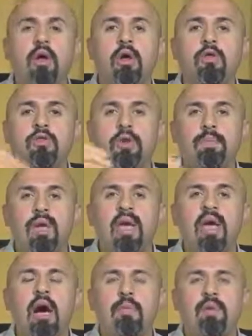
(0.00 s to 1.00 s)
To
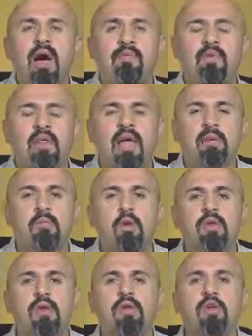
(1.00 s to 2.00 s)
be a prophet like
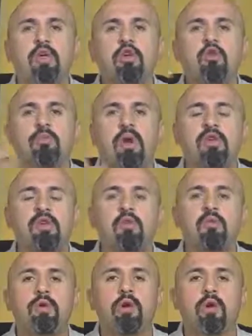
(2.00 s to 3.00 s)
Moses, you must
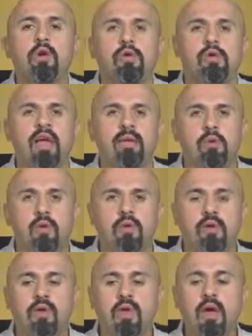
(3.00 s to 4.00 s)
do miracles like
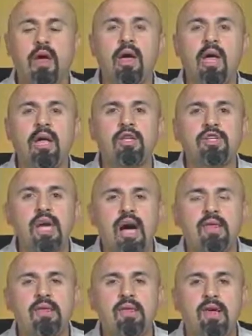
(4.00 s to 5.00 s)
Moses. In
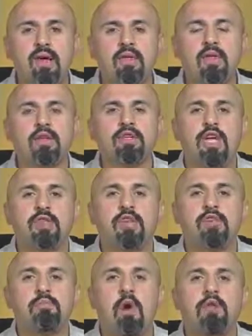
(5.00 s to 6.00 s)
John 6,
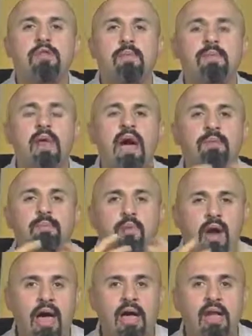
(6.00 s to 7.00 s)
Jesus multiplied
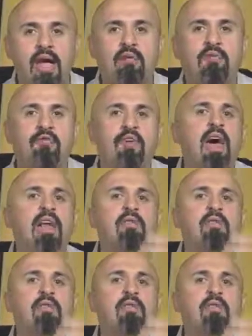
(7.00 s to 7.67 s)
bread and fed